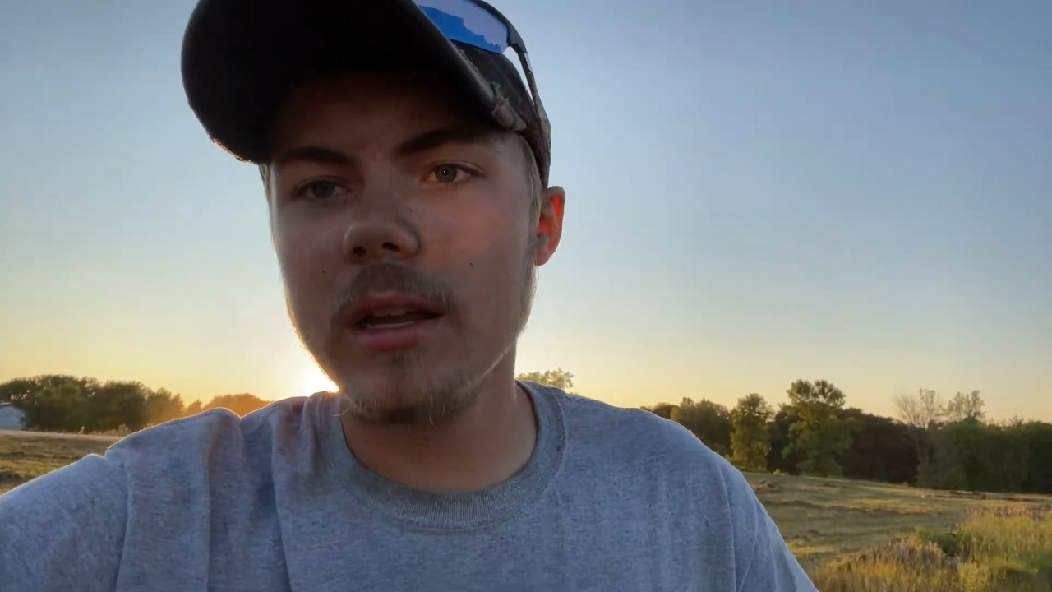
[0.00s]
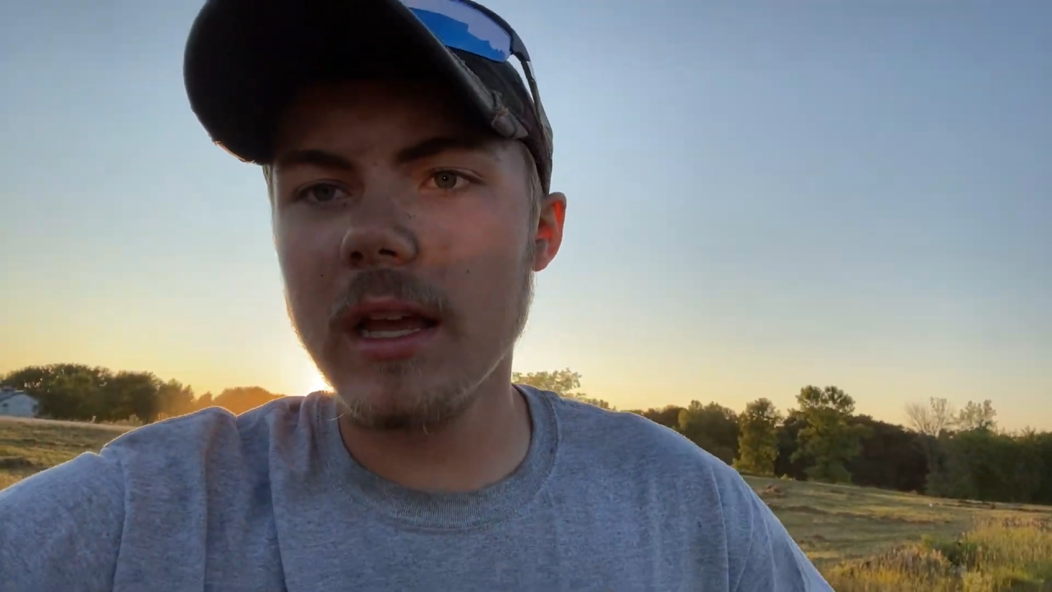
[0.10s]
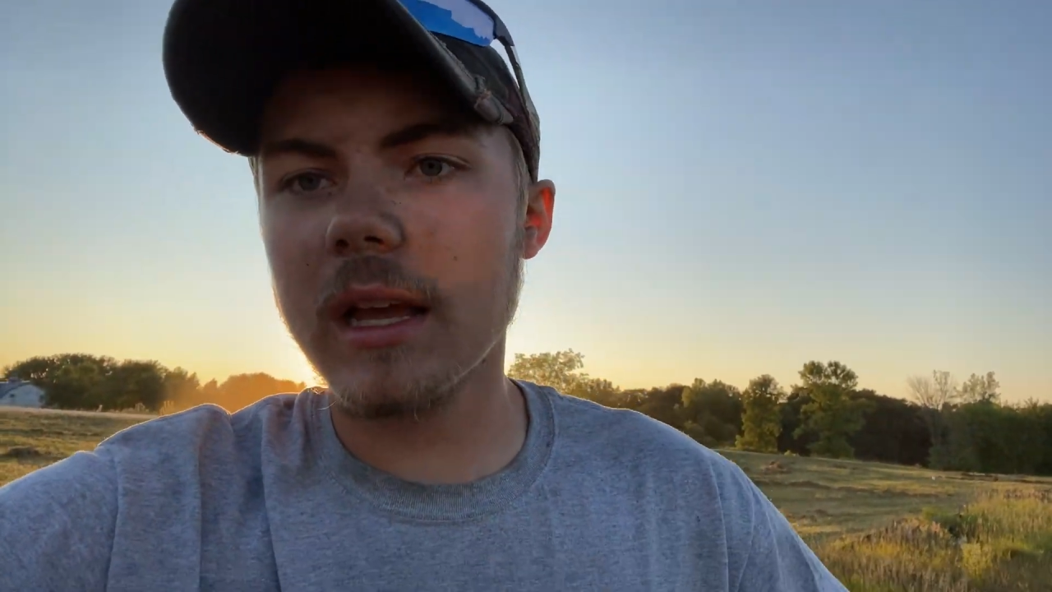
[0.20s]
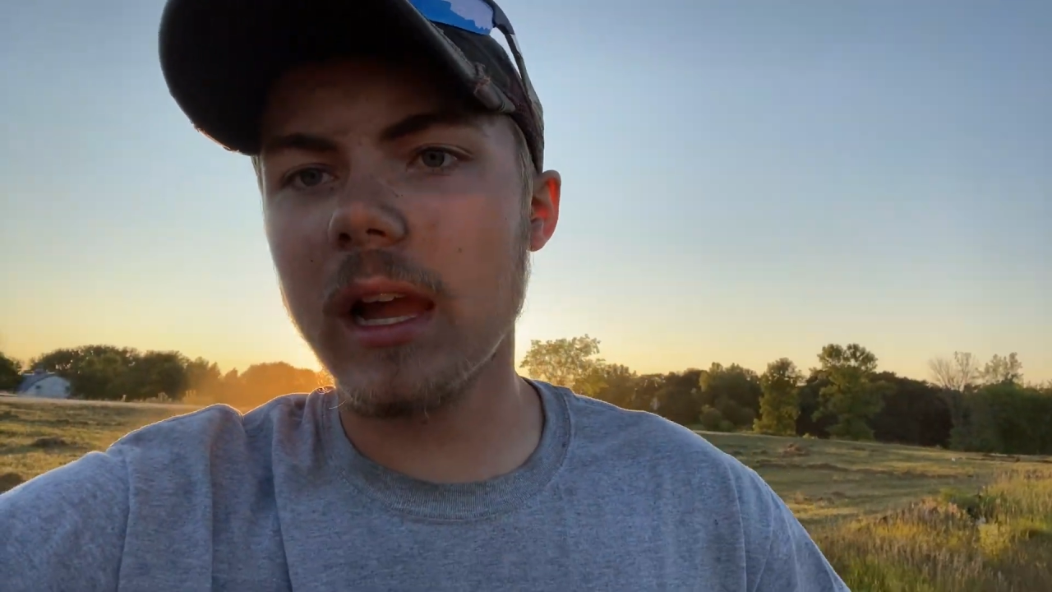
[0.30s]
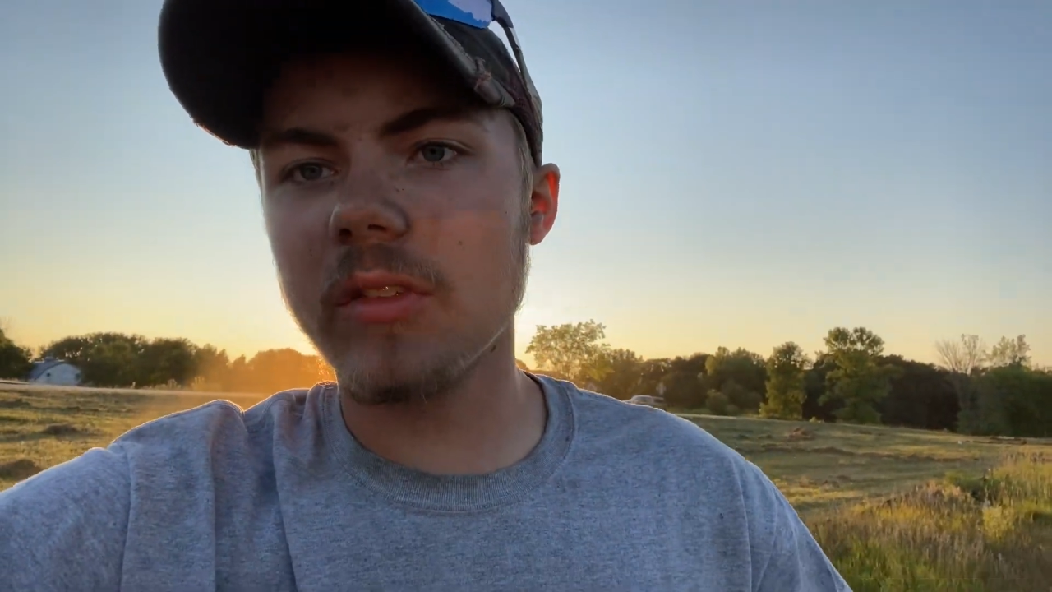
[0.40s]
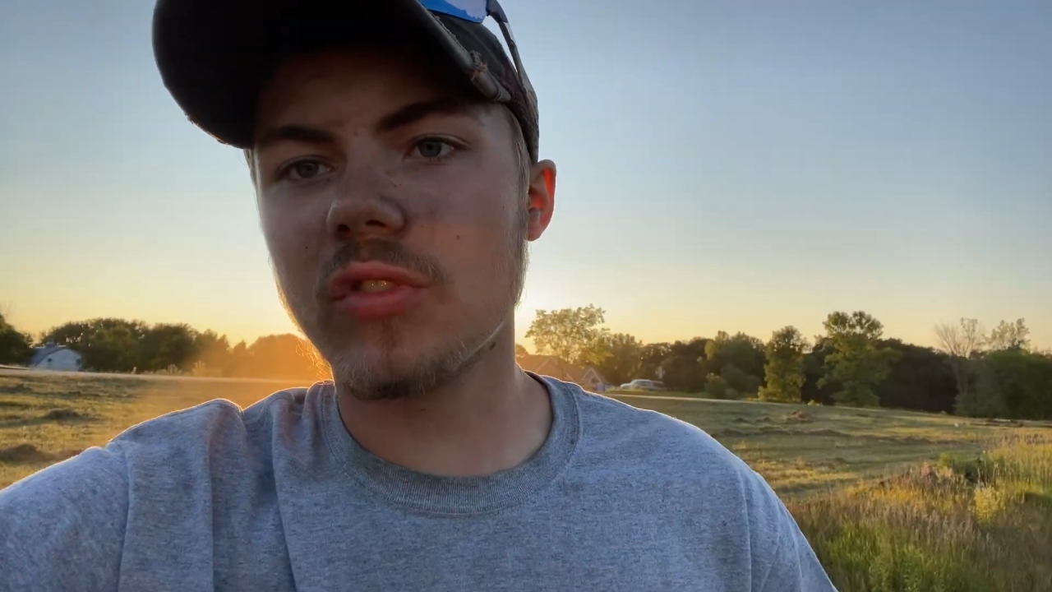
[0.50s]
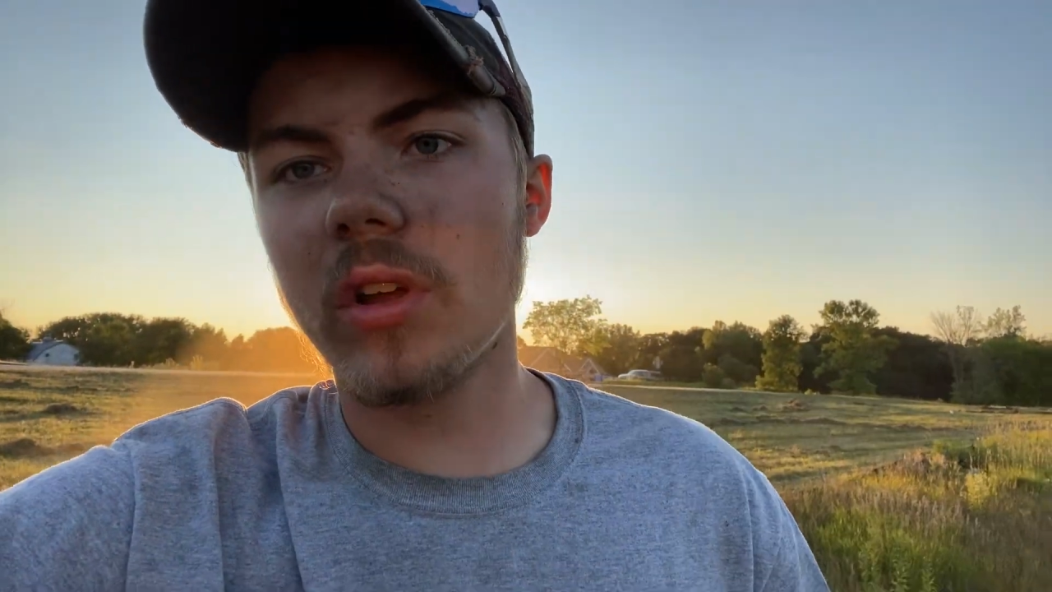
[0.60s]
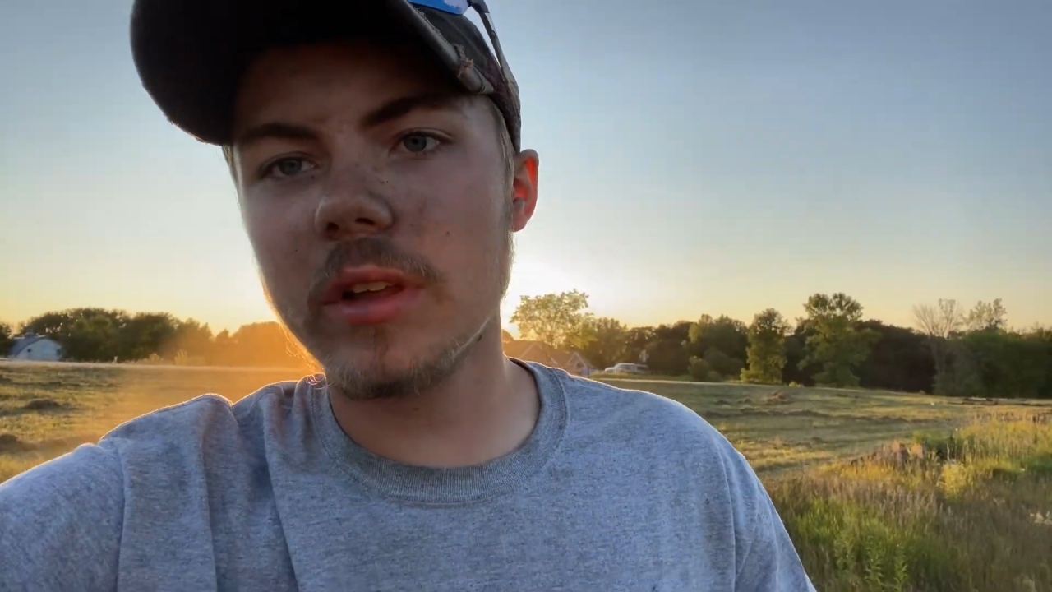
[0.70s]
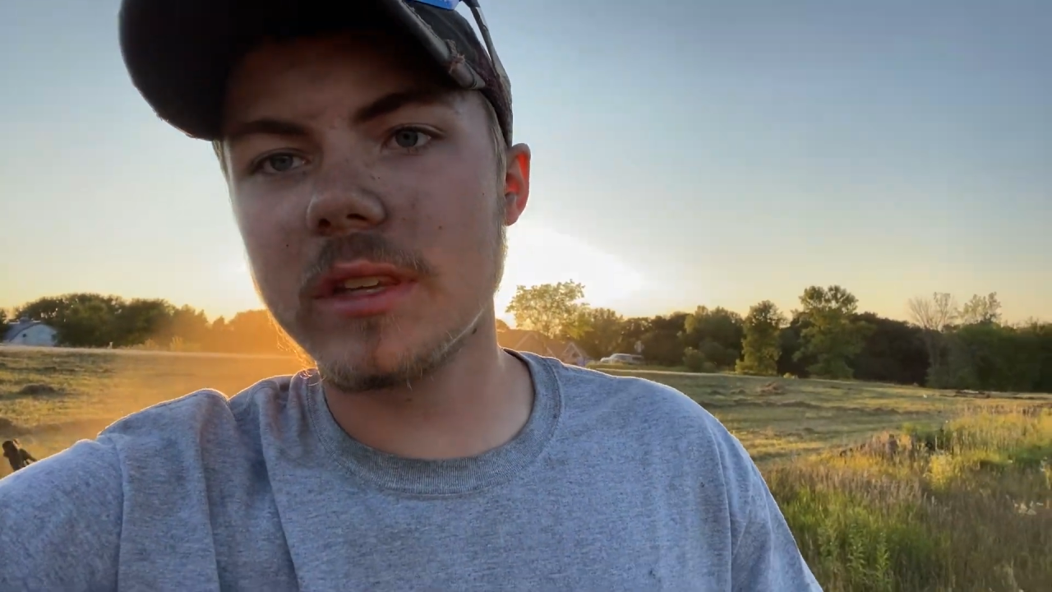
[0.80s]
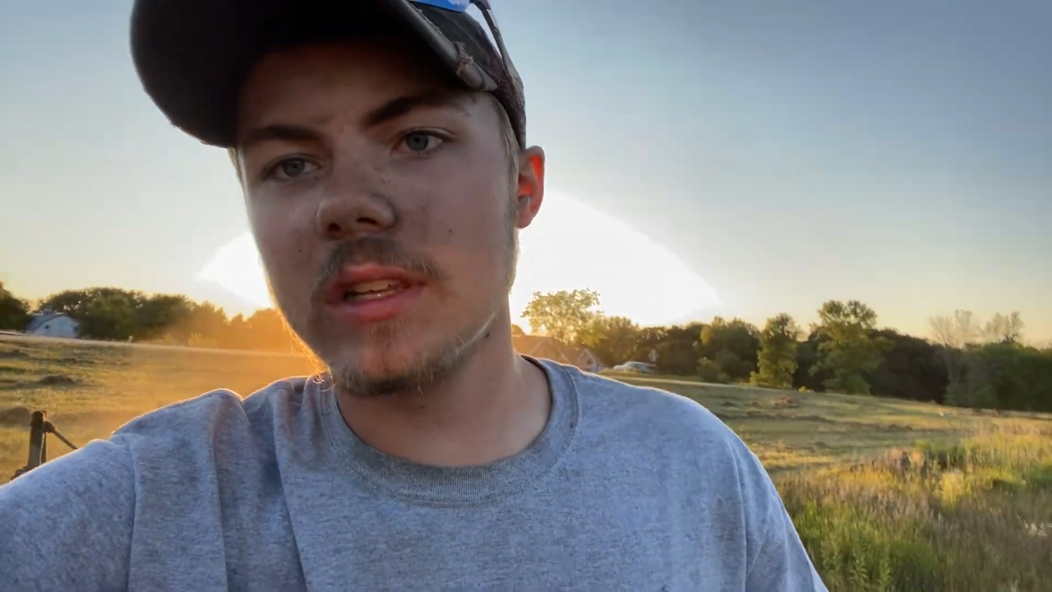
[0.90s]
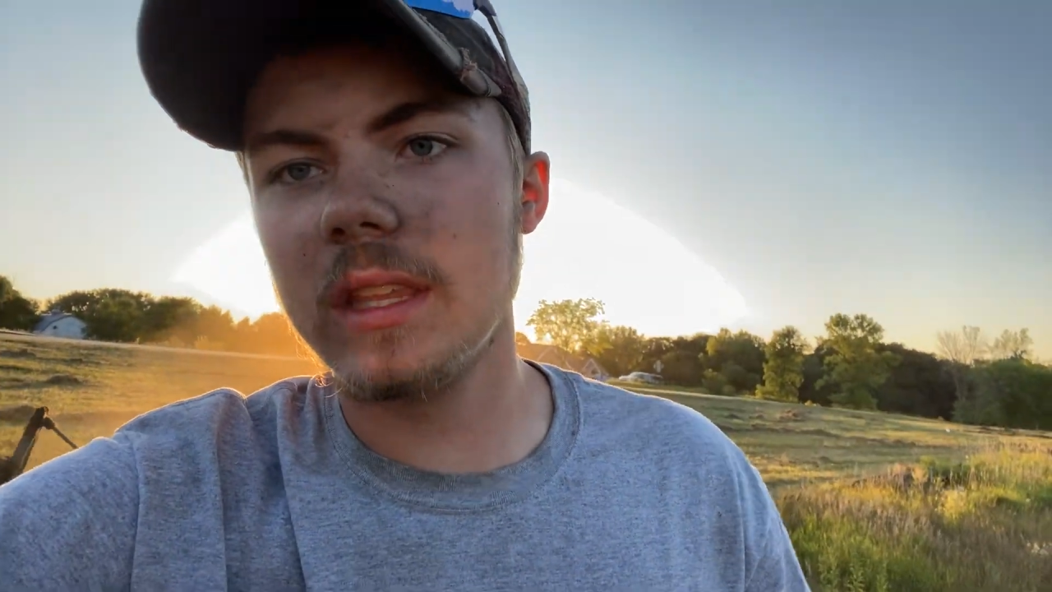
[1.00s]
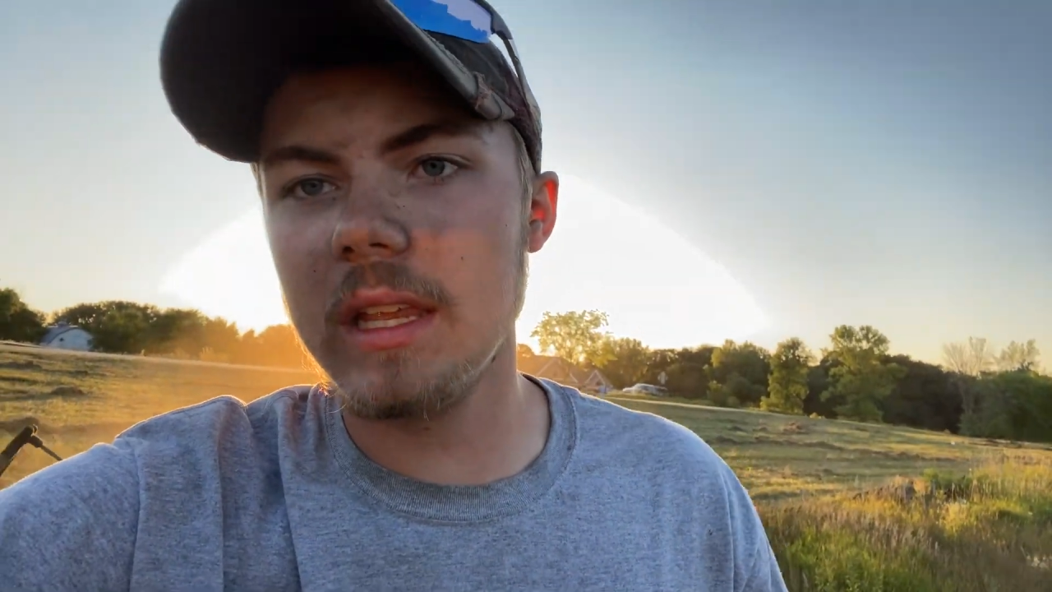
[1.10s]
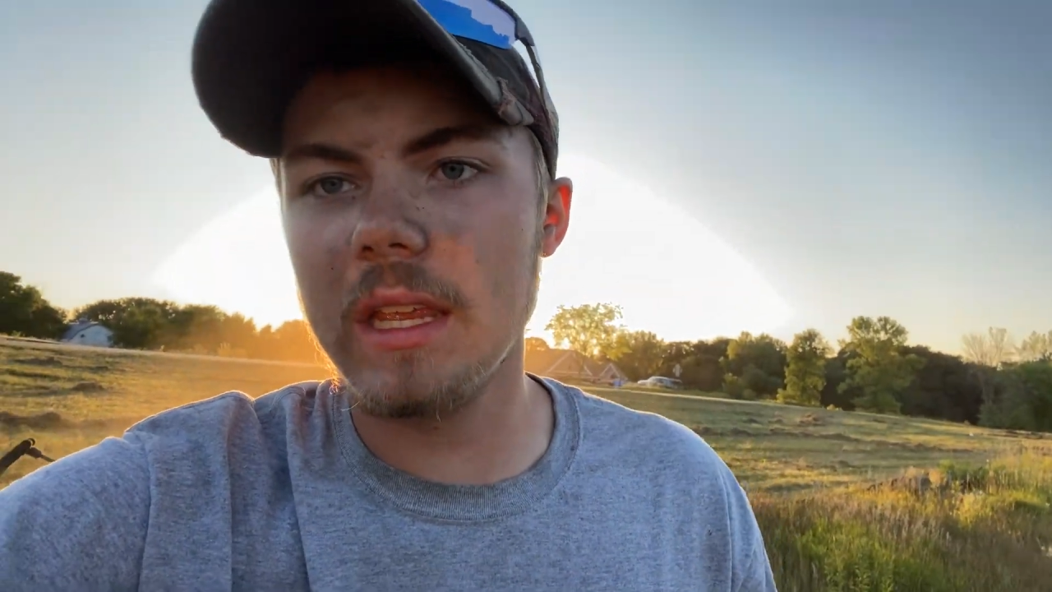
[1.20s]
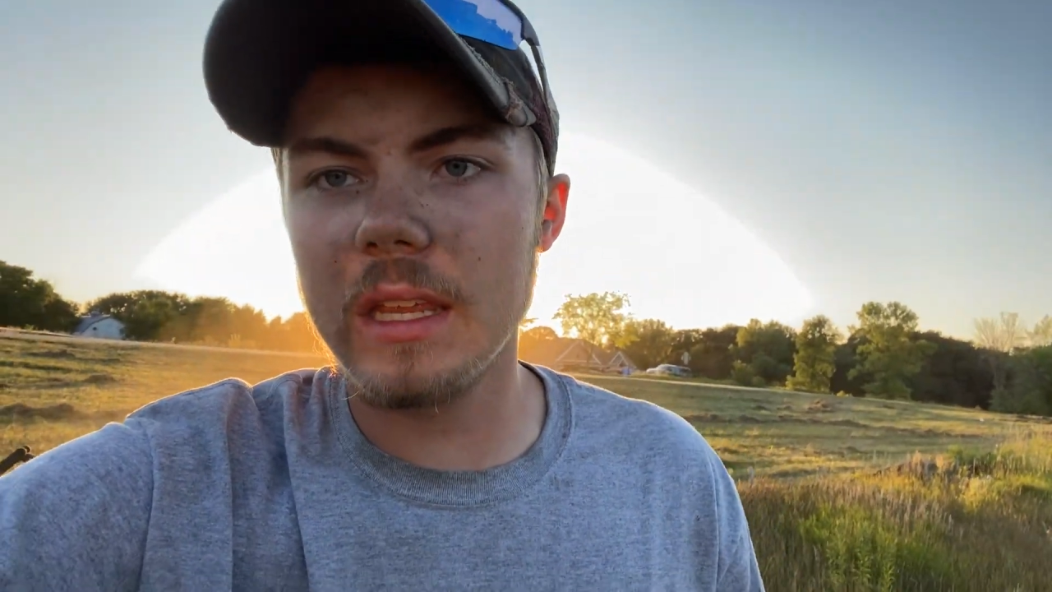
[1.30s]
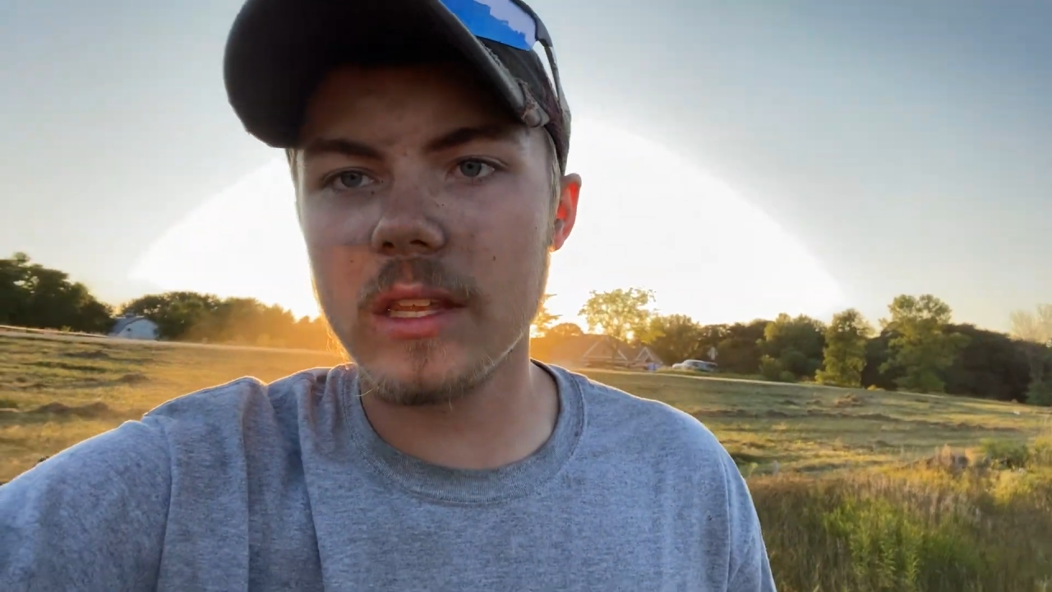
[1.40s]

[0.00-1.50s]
it got sold to the